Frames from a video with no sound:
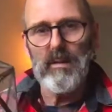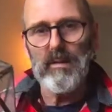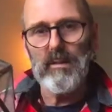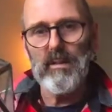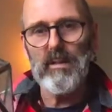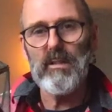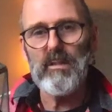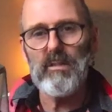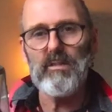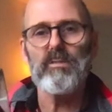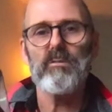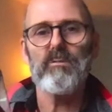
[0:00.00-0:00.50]

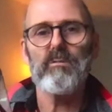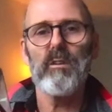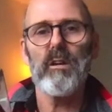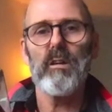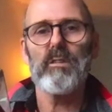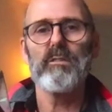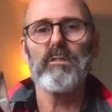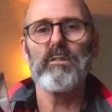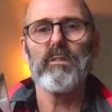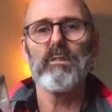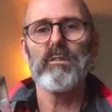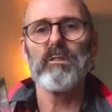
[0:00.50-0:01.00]

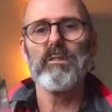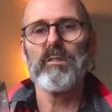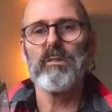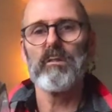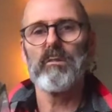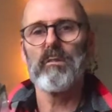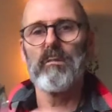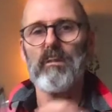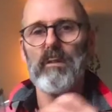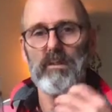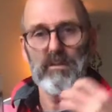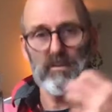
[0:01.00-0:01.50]
structures,
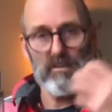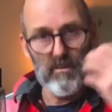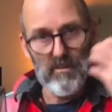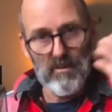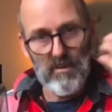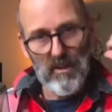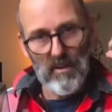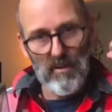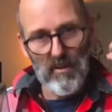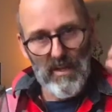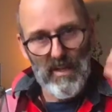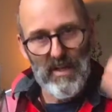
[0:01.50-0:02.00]
it's
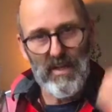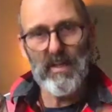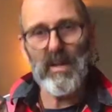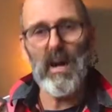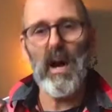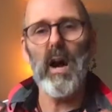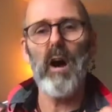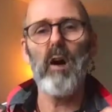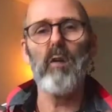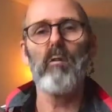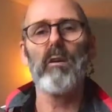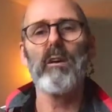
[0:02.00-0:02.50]
also in
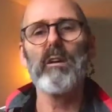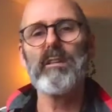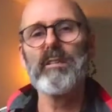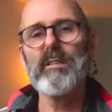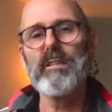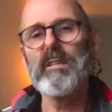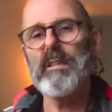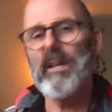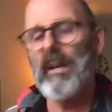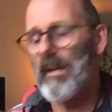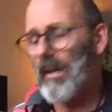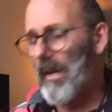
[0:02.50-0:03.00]
our
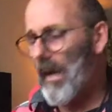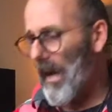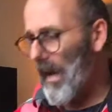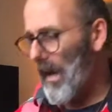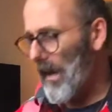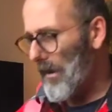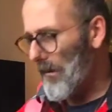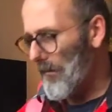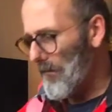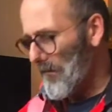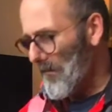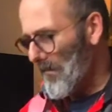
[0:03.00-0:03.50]

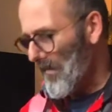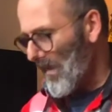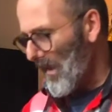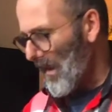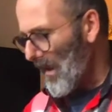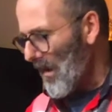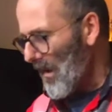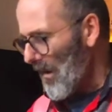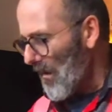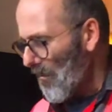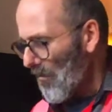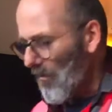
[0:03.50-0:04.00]
DNA.
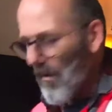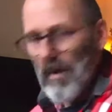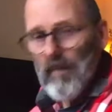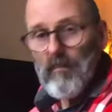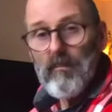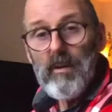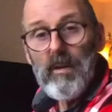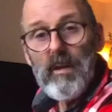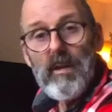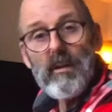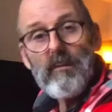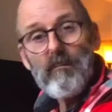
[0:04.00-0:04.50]
When
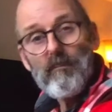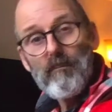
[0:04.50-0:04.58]
we